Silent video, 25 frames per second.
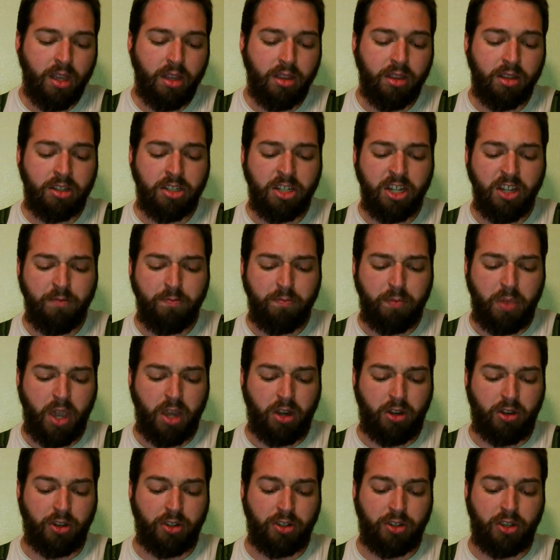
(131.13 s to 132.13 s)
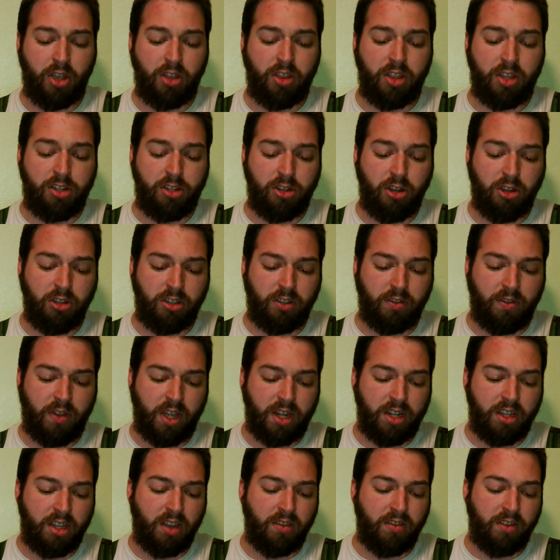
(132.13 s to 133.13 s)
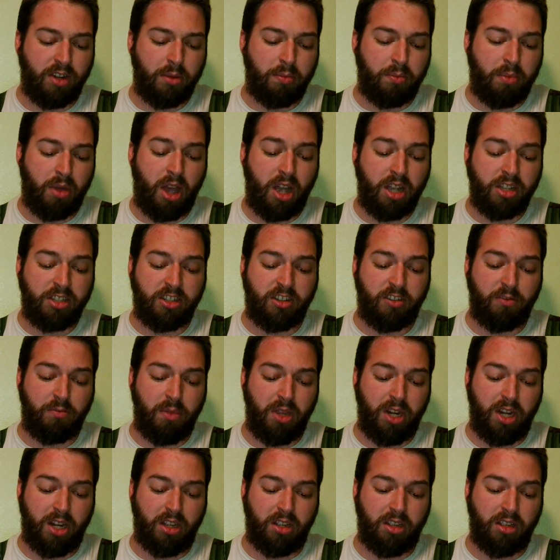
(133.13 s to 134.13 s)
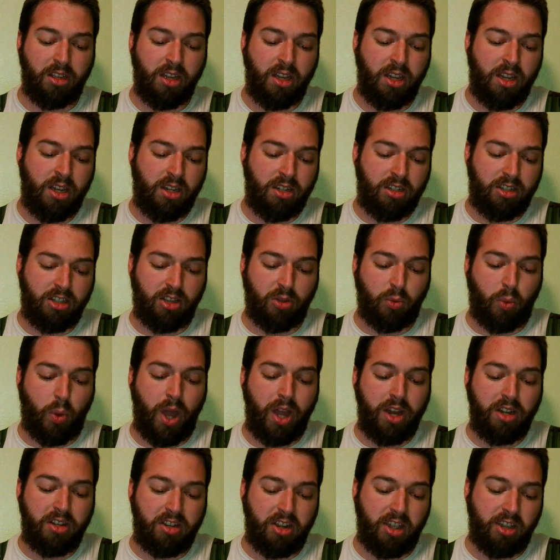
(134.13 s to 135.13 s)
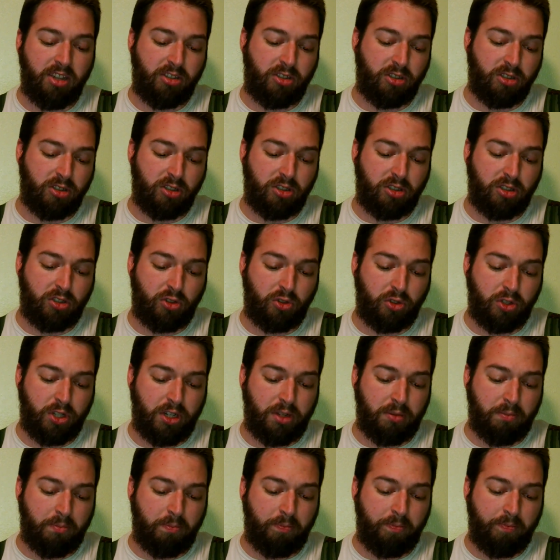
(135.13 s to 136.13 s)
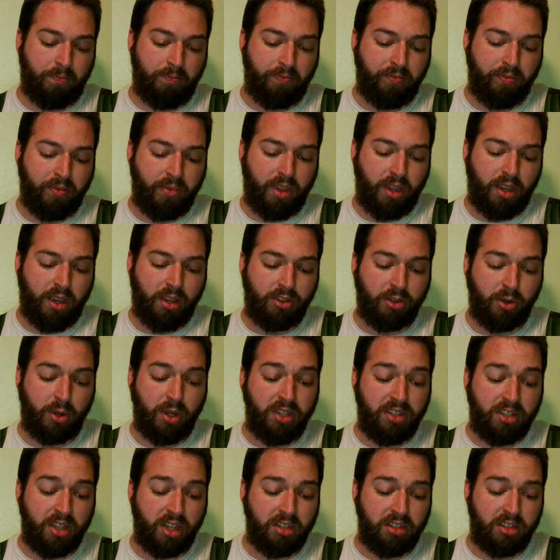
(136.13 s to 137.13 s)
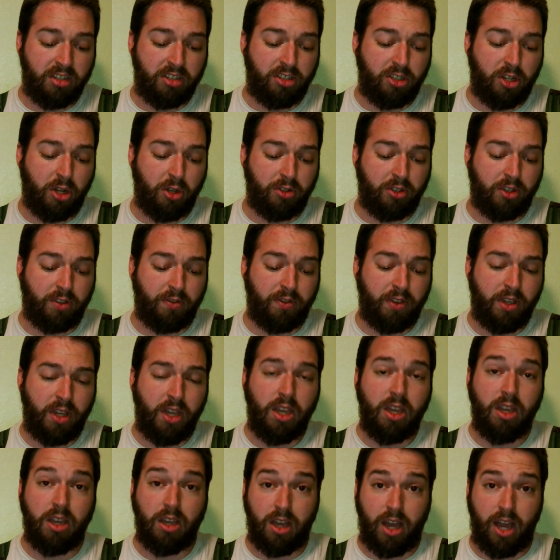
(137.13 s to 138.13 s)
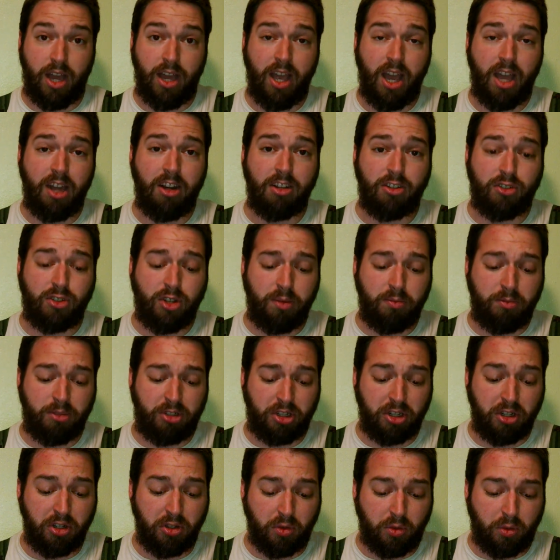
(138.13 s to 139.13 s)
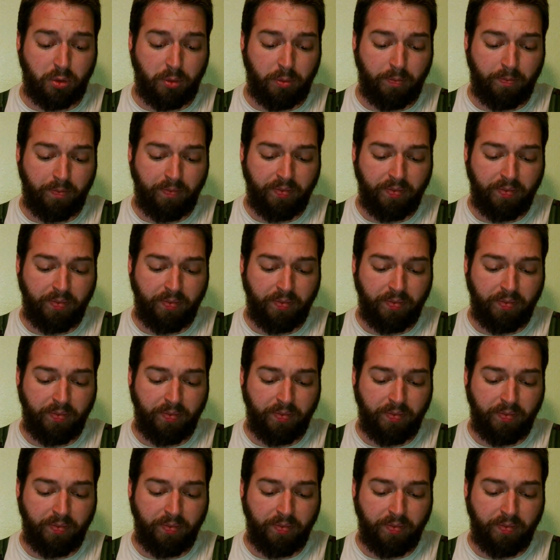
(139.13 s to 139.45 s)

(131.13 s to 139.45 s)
The chief baker saw that Joseph had given a positive meaning to the wine taster's dream. So he said to Joseph, "I had a dream too.